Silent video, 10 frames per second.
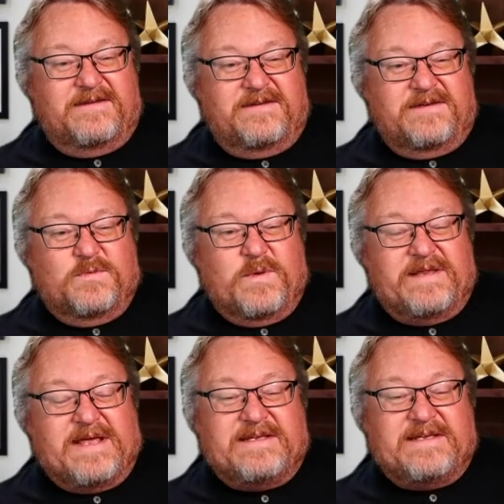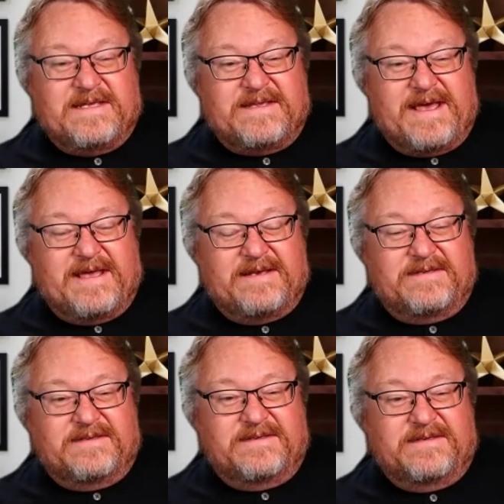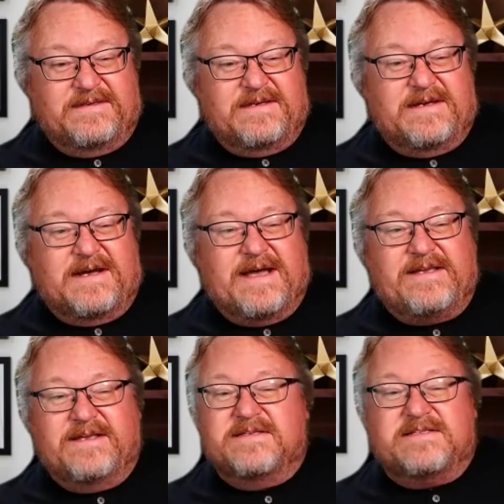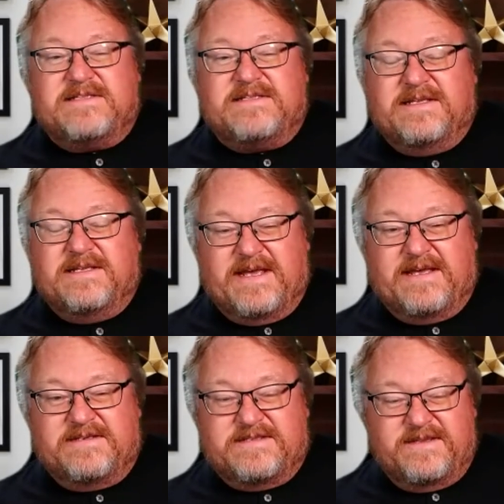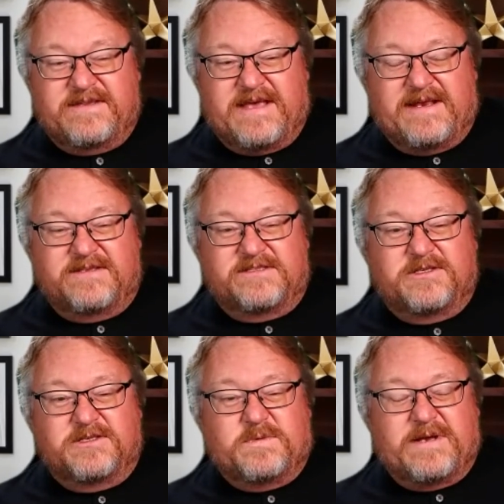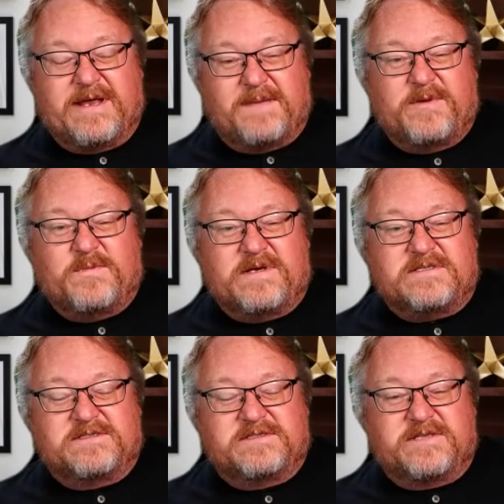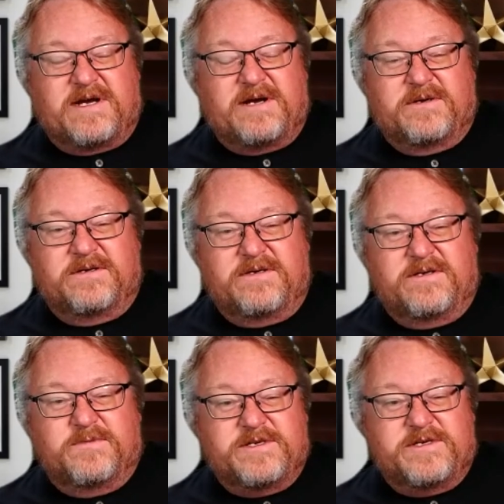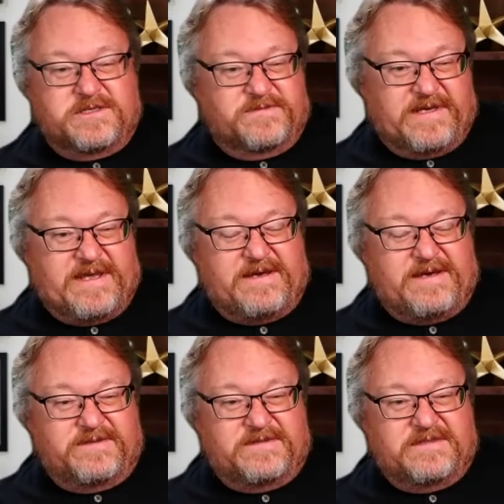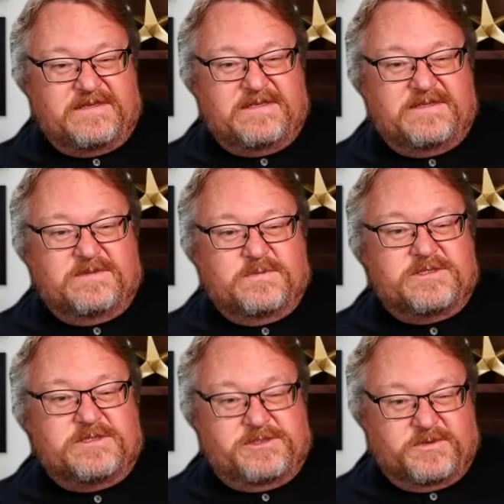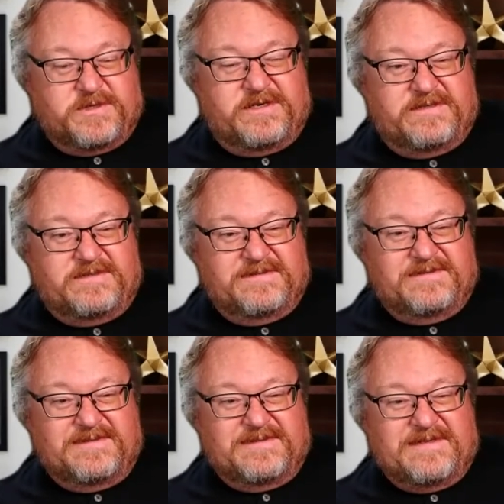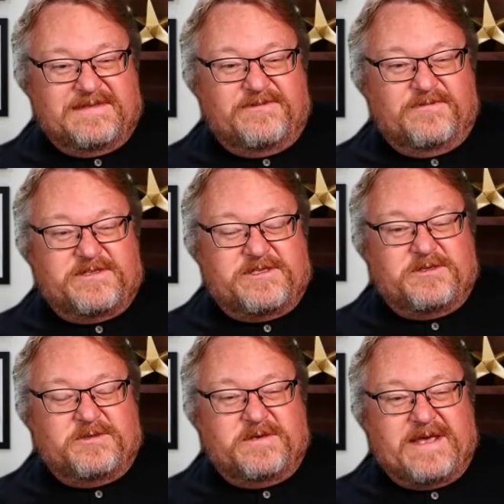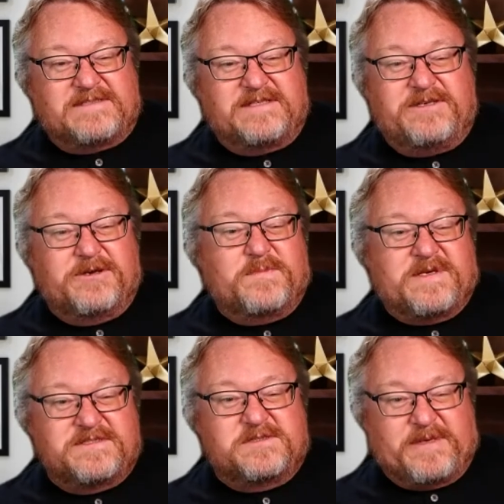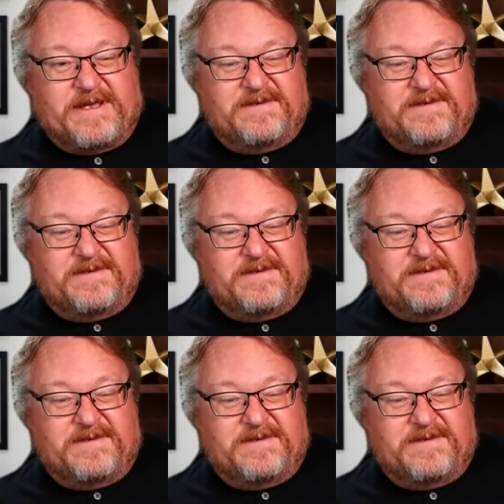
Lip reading: when they did that, I didn't see that they had done that. And so what happened was our reserve account was short to execute our business plan.